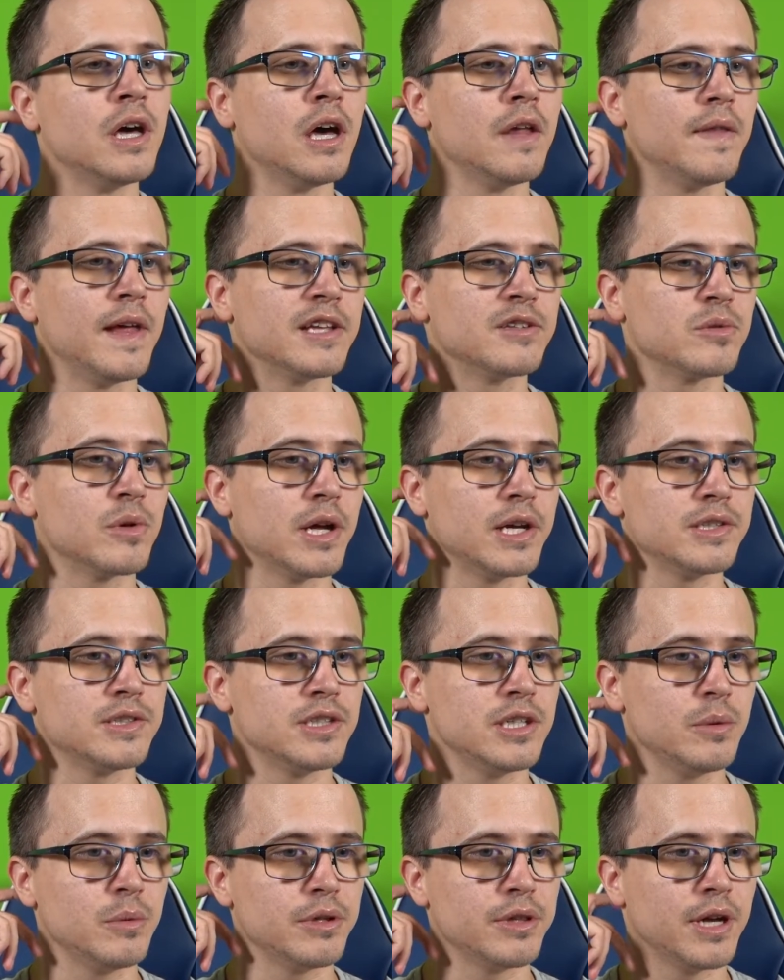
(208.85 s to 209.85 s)
That's what I
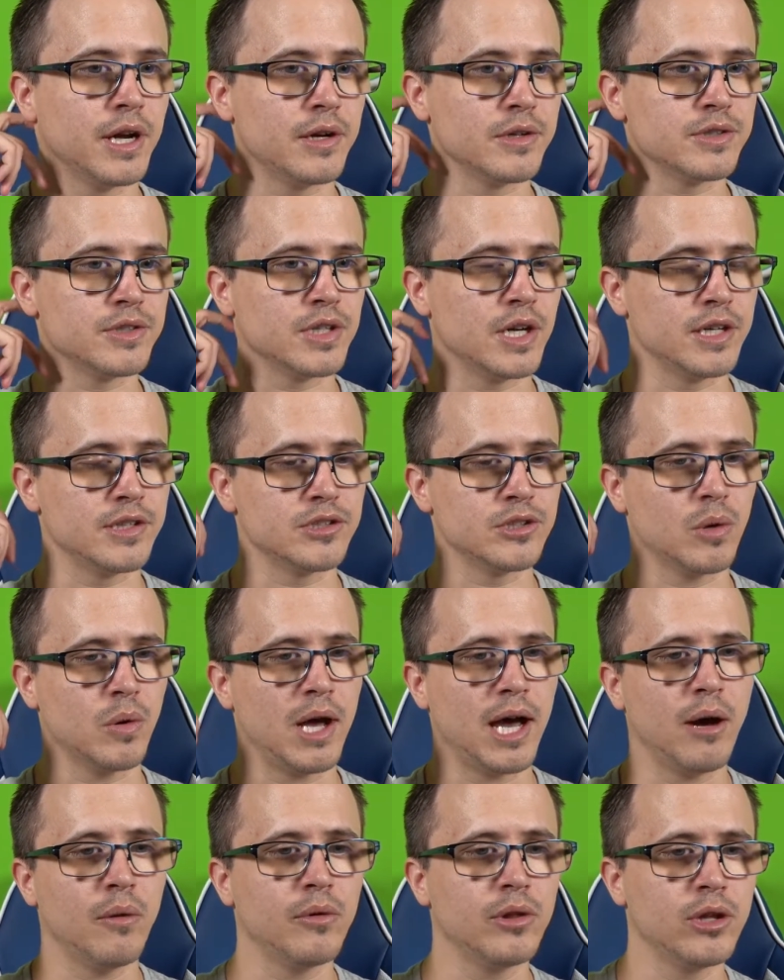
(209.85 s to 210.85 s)
see with air signs. So
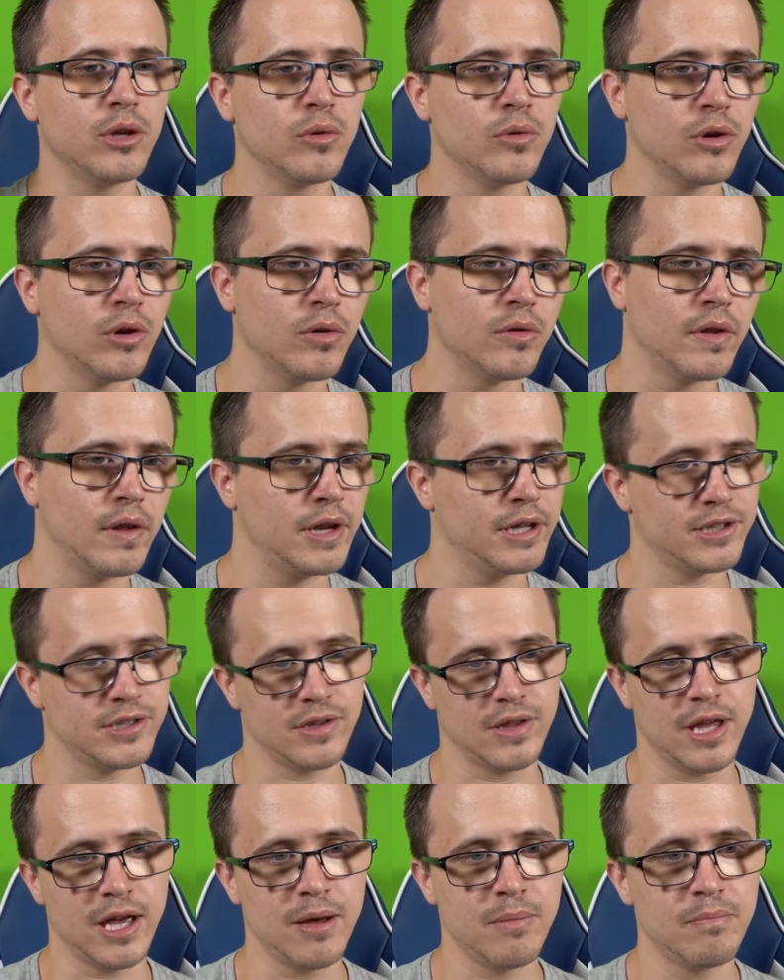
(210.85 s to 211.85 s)
how will you know that it's
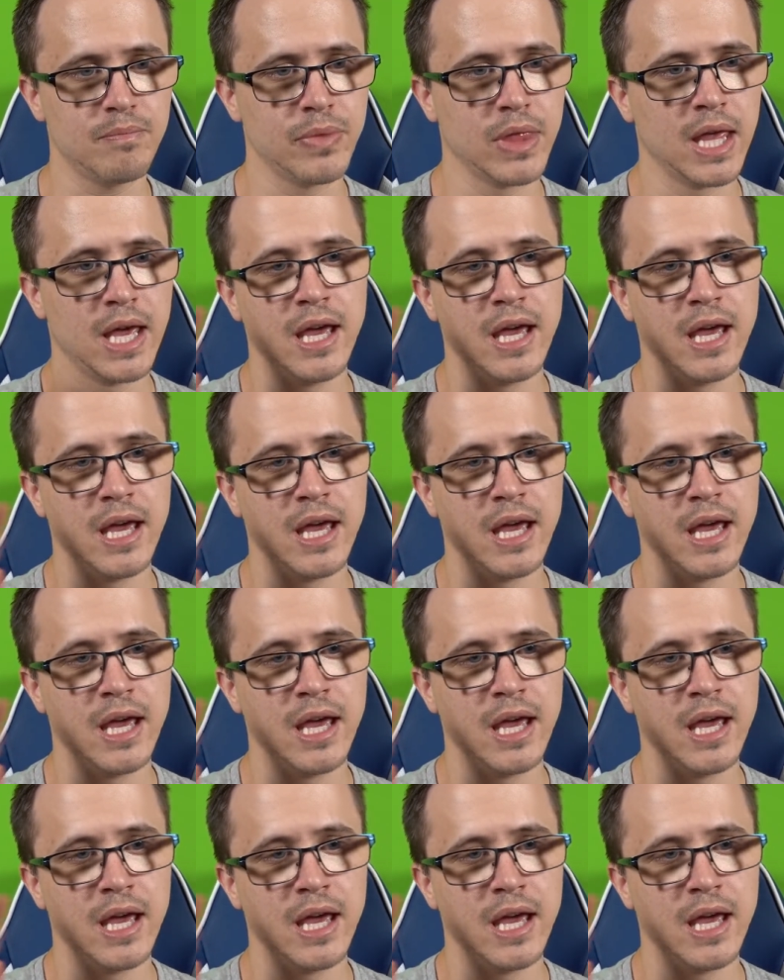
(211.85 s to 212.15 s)
them?